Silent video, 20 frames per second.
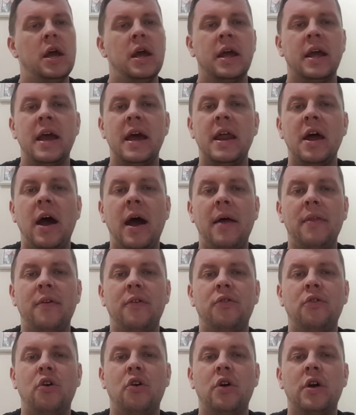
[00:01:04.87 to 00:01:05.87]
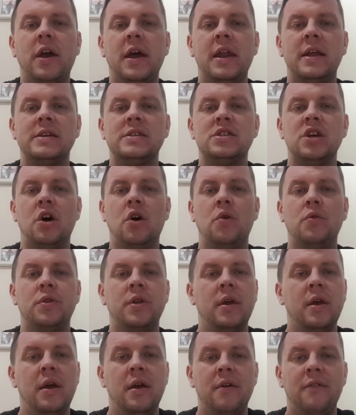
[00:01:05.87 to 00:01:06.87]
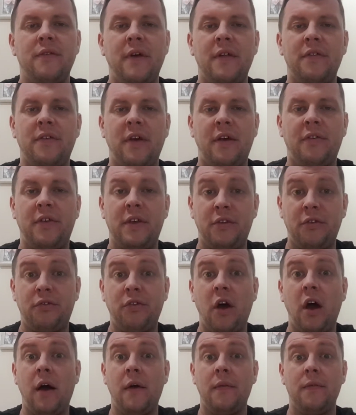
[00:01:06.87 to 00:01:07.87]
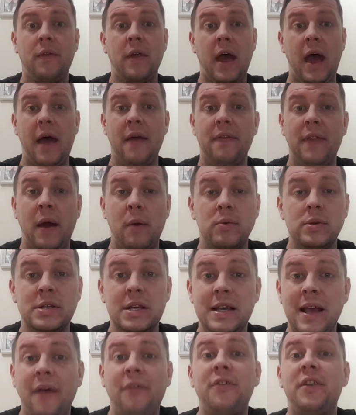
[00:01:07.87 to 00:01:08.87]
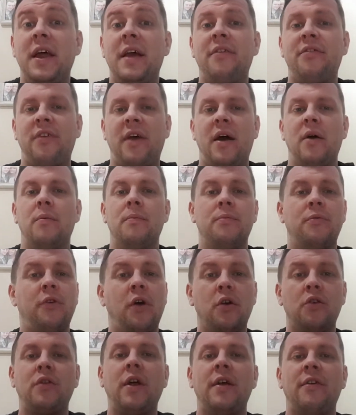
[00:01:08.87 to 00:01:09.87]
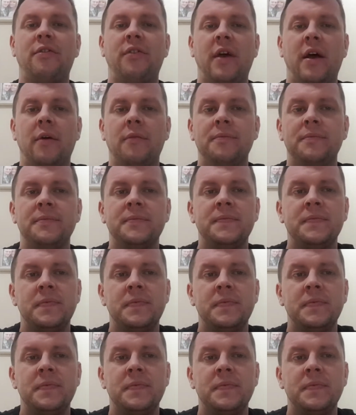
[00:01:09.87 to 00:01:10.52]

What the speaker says: Get it at the door, get it sold. Fantastic start. And that was yesterday's sale. So great sale.